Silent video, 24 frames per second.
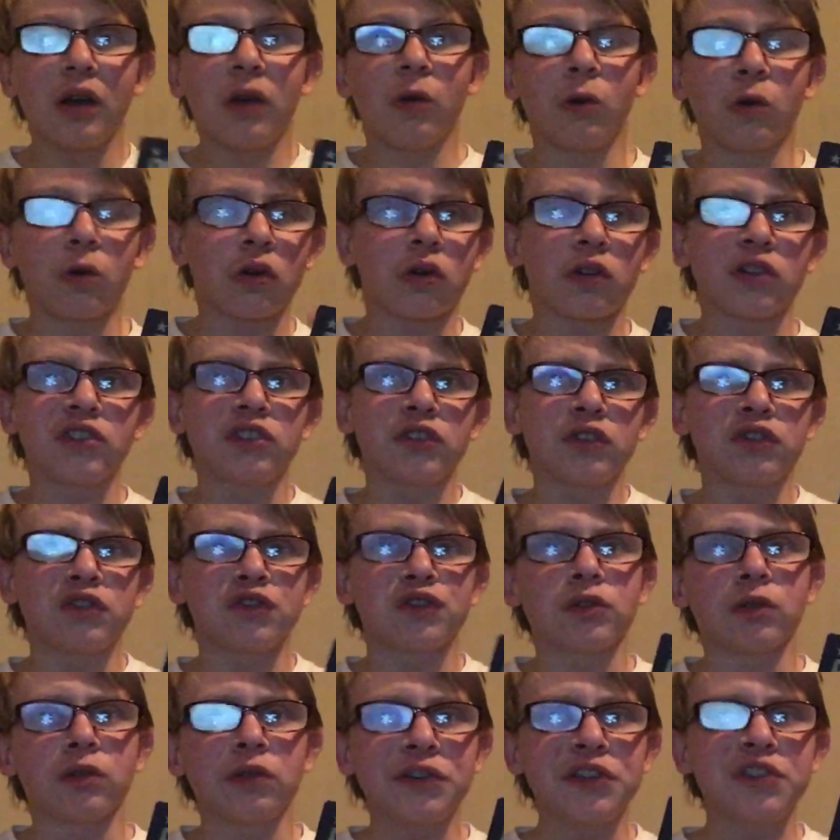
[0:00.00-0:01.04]
origin
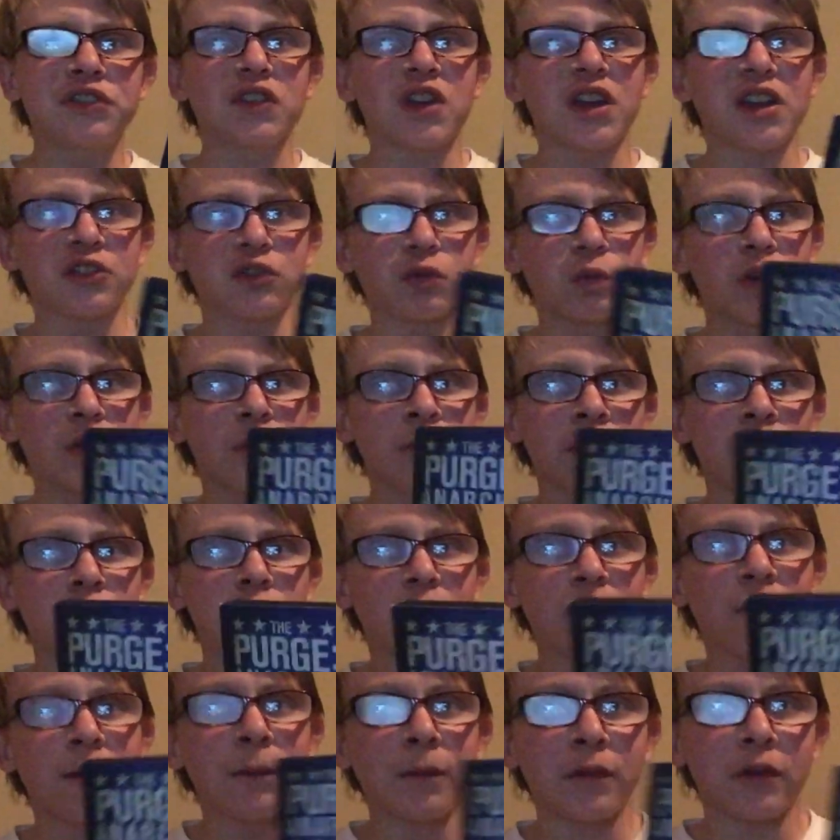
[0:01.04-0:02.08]
story / reboot
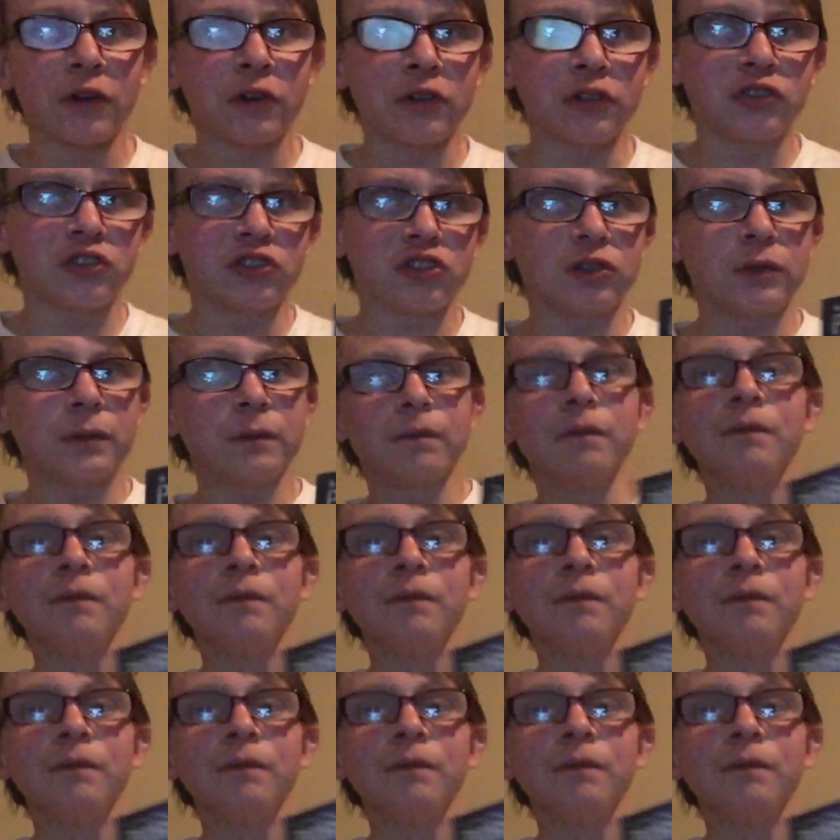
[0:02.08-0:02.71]
of the Purge.